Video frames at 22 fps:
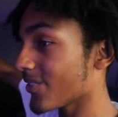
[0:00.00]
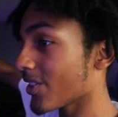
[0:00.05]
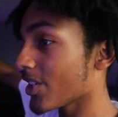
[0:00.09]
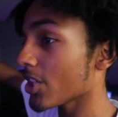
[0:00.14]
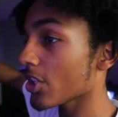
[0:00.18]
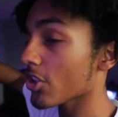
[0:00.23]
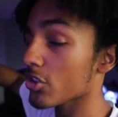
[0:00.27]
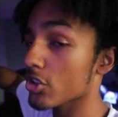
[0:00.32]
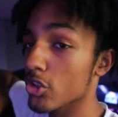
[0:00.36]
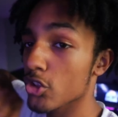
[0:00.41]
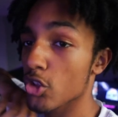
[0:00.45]

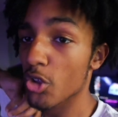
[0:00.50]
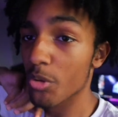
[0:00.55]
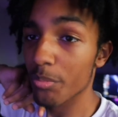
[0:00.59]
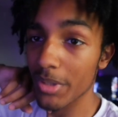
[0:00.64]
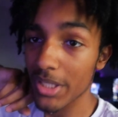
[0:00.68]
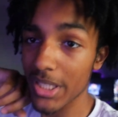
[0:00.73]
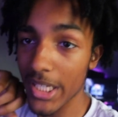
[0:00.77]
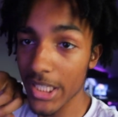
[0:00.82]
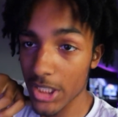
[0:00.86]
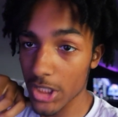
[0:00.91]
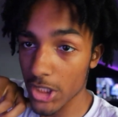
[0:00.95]
video is just gonna
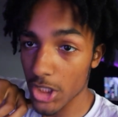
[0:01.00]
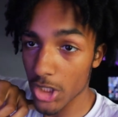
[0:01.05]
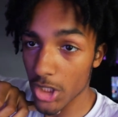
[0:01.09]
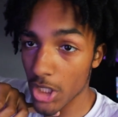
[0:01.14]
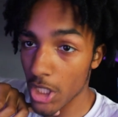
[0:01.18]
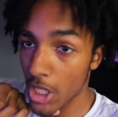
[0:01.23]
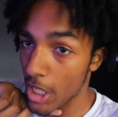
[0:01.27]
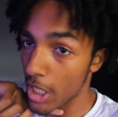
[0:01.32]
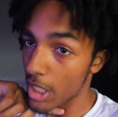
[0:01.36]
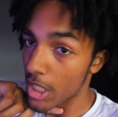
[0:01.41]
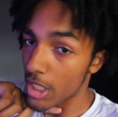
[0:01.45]
be like a
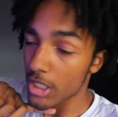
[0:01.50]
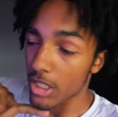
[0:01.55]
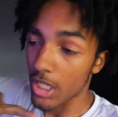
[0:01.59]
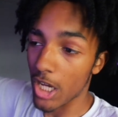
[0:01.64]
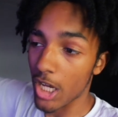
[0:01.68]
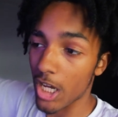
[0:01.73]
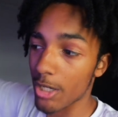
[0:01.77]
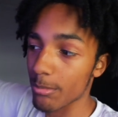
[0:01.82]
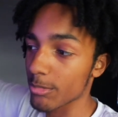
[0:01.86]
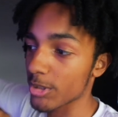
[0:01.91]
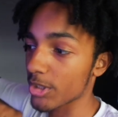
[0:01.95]
little
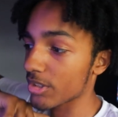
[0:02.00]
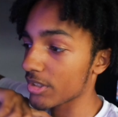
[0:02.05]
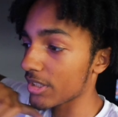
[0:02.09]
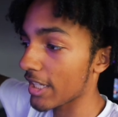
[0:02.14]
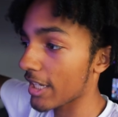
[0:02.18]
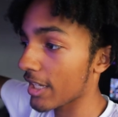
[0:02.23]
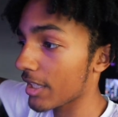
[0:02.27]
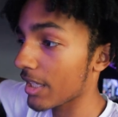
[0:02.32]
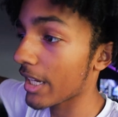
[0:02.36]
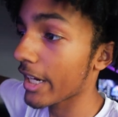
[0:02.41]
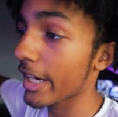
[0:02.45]
calm, little
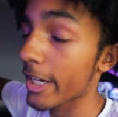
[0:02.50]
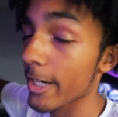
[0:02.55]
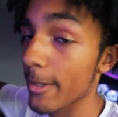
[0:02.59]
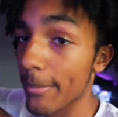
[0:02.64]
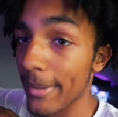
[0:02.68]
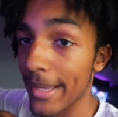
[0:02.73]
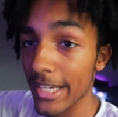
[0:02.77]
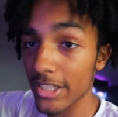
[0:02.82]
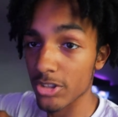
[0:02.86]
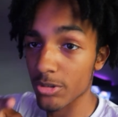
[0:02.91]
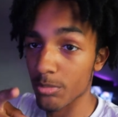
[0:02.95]
daily. I gotta
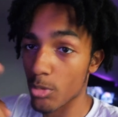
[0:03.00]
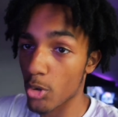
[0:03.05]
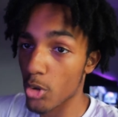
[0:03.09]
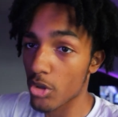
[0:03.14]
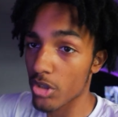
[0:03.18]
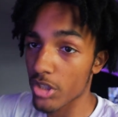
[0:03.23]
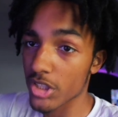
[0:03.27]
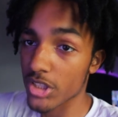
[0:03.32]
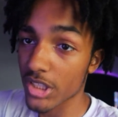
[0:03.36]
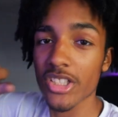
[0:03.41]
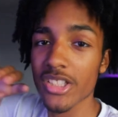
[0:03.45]
pack some
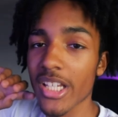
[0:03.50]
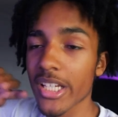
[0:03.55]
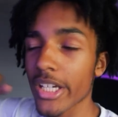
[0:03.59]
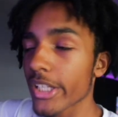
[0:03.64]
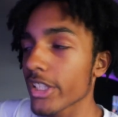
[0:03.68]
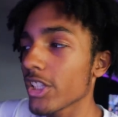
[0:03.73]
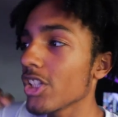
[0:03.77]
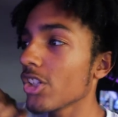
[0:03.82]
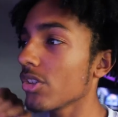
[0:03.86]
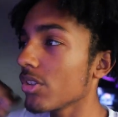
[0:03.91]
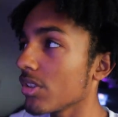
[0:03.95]
orders. It's like
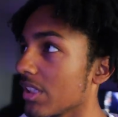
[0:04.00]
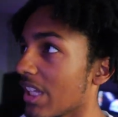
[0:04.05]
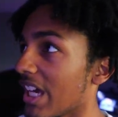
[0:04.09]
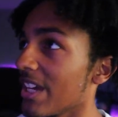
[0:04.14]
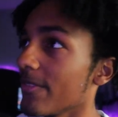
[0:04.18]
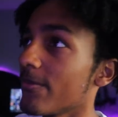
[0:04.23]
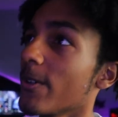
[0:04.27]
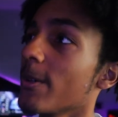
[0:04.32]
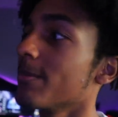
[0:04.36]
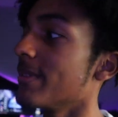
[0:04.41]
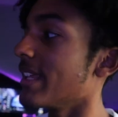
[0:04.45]
a little
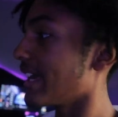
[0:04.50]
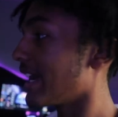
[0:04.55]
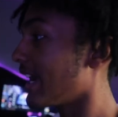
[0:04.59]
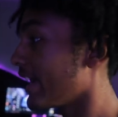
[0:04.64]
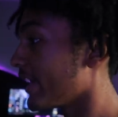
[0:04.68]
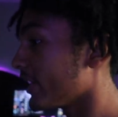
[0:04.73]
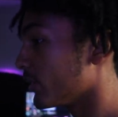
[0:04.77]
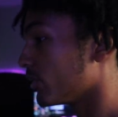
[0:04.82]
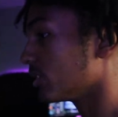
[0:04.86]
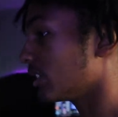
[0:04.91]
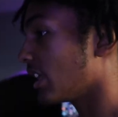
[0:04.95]
life update,
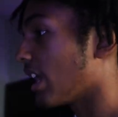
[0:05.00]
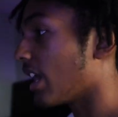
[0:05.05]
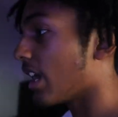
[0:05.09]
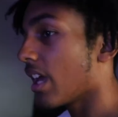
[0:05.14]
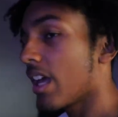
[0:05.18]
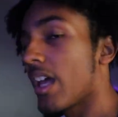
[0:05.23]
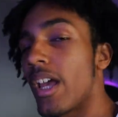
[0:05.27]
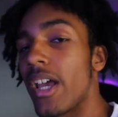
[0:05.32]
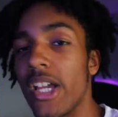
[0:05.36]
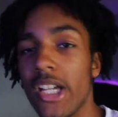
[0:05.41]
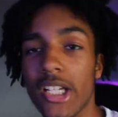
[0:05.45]
I ain't gonna
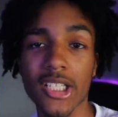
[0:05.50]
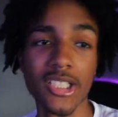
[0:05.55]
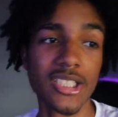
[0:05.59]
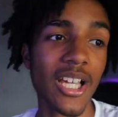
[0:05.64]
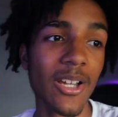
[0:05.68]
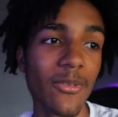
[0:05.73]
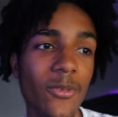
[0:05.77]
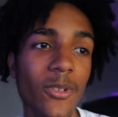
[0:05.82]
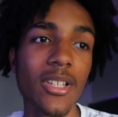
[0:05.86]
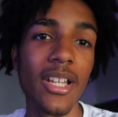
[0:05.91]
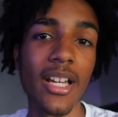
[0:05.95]
lie. Cause
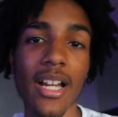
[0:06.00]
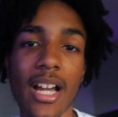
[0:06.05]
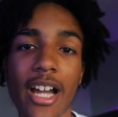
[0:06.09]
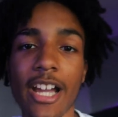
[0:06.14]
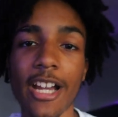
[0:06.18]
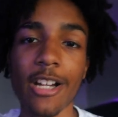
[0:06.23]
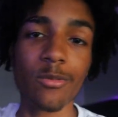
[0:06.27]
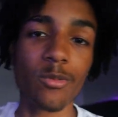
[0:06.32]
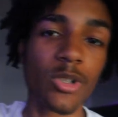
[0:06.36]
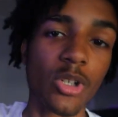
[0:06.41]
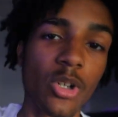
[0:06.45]
I feel like
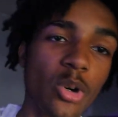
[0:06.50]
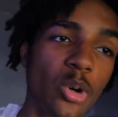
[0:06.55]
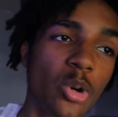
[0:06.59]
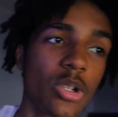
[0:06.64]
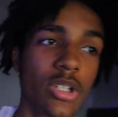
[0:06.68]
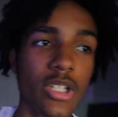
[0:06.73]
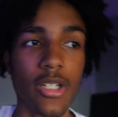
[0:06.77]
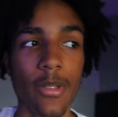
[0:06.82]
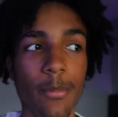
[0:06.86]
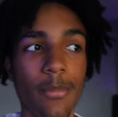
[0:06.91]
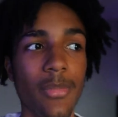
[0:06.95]
I am
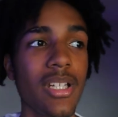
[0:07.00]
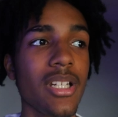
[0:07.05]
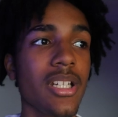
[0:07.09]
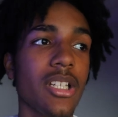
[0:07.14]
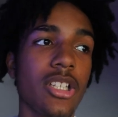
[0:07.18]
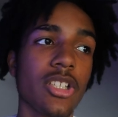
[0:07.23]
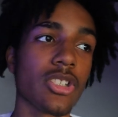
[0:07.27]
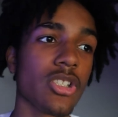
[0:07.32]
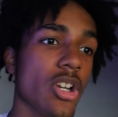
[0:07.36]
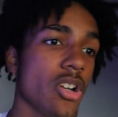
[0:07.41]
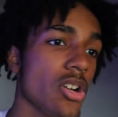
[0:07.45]
recording in a
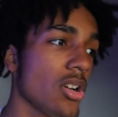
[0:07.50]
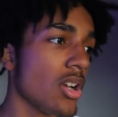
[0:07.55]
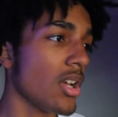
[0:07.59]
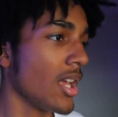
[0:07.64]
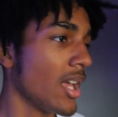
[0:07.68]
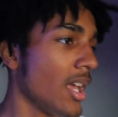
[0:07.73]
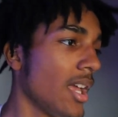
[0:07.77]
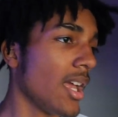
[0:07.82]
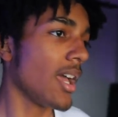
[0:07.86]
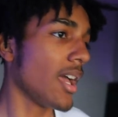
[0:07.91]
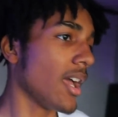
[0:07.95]
minute. So, you know
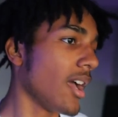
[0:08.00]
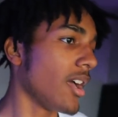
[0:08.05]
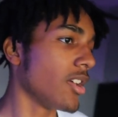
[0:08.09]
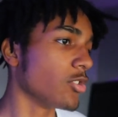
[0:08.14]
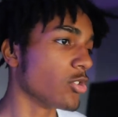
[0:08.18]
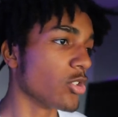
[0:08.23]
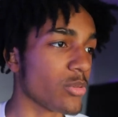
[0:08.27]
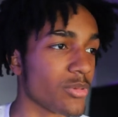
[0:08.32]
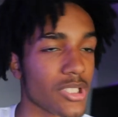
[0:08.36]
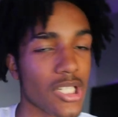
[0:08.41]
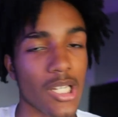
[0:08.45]

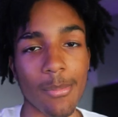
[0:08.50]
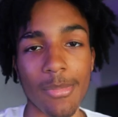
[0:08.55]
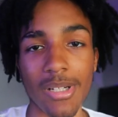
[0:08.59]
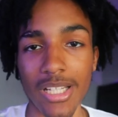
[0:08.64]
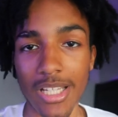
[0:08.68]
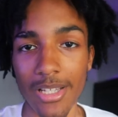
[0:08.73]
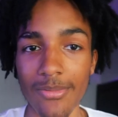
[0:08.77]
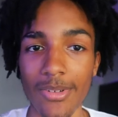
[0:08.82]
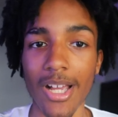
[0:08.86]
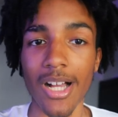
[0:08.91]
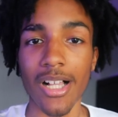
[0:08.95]
what I'm saying? I'm
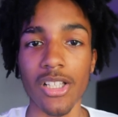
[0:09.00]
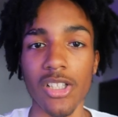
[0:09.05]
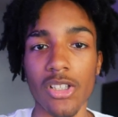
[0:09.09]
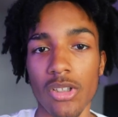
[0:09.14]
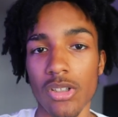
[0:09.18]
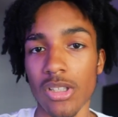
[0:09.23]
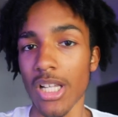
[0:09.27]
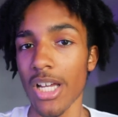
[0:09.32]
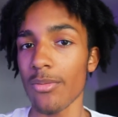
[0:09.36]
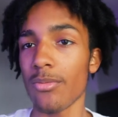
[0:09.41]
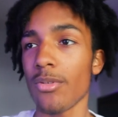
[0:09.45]
gonna give y'all a
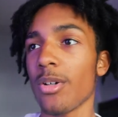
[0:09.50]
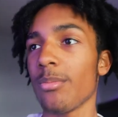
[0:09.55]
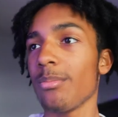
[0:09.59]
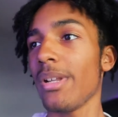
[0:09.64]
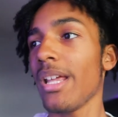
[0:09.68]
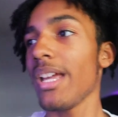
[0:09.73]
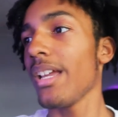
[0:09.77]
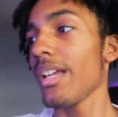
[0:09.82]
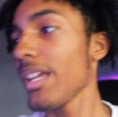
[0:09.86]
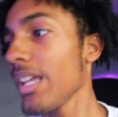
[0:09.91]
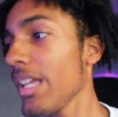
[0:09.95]
little life
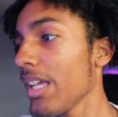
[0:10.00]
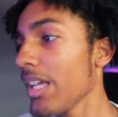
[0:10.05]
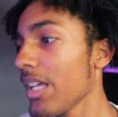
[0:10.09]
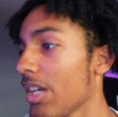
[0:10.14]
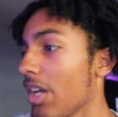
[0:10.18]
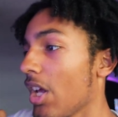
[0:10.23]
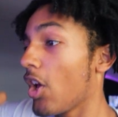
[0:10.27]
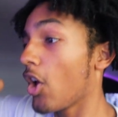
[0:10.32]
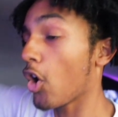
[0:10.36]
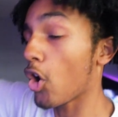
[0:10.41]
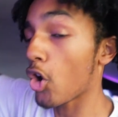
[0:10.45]
update.
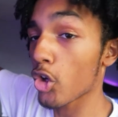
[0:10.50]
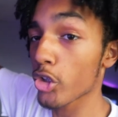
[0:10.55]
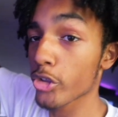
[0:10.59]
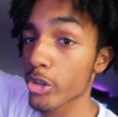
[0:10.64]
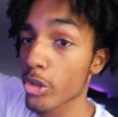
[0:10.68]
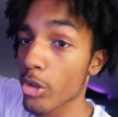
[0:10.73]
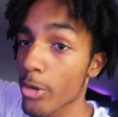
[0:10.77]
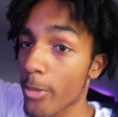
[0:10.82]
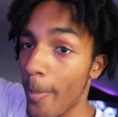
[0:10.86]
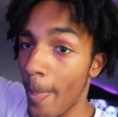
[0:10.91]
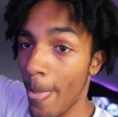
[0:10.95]
And also,